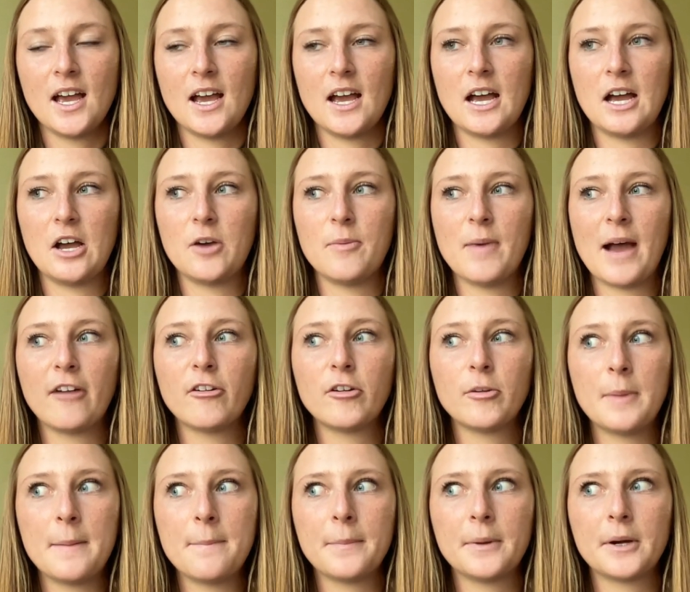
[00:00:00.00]
I
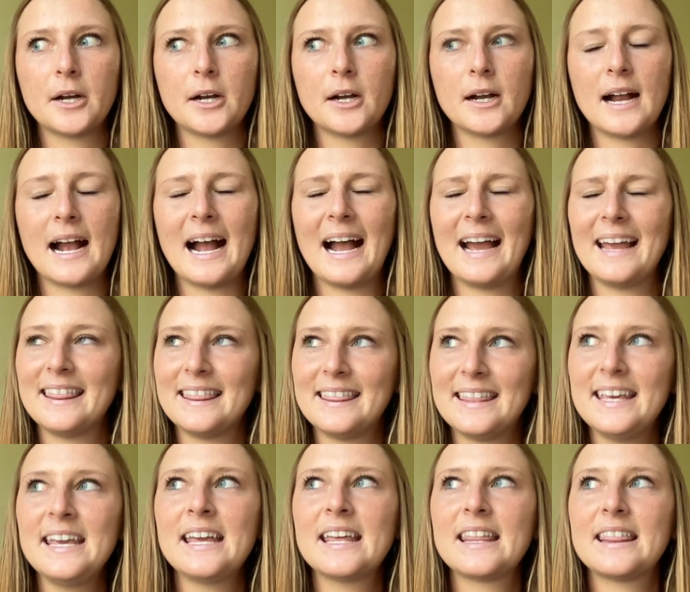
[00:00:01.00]
remember, I
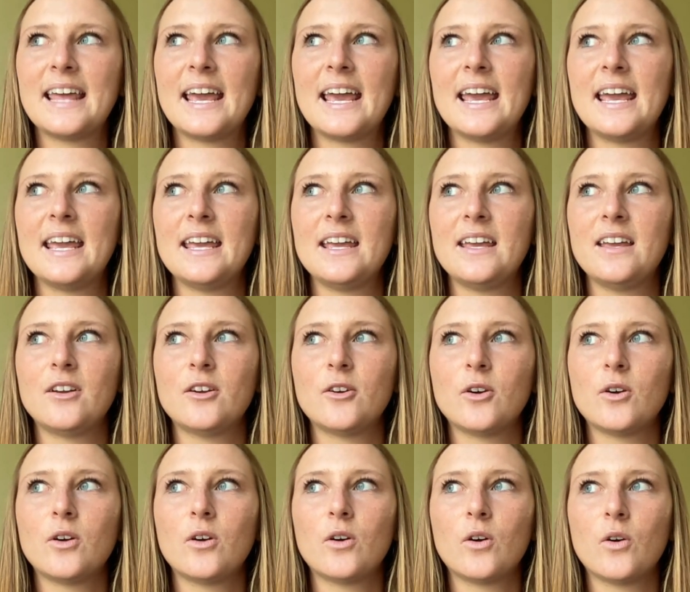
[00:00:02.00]
think they
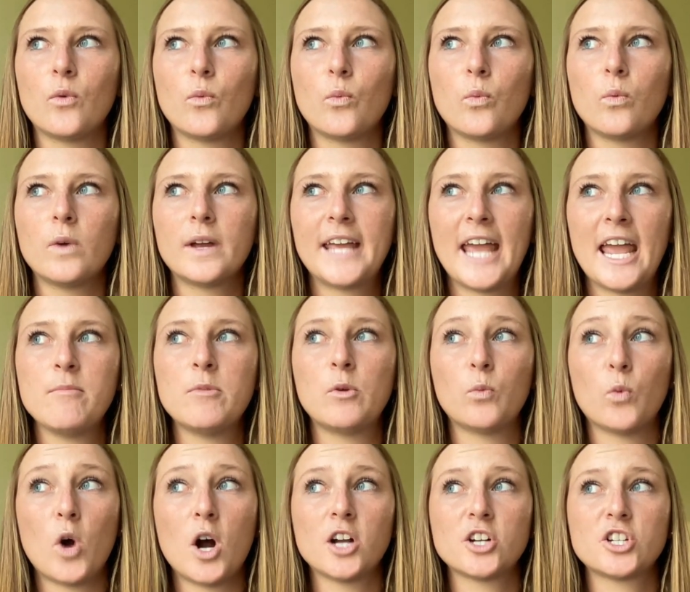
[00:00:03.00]
came and
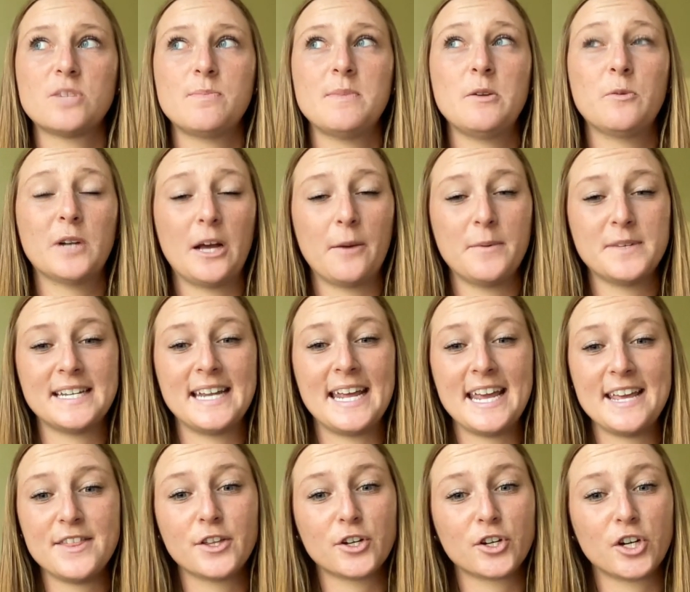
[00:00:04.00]
watched me when I was in
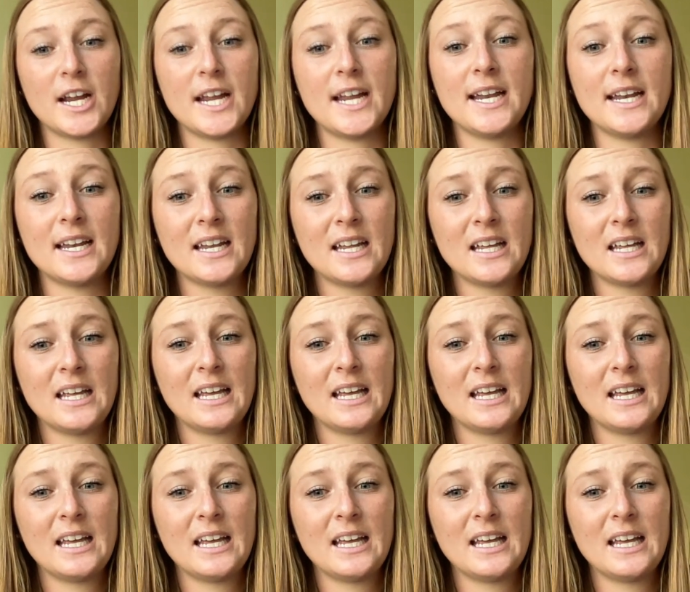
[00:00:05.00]
8th grade.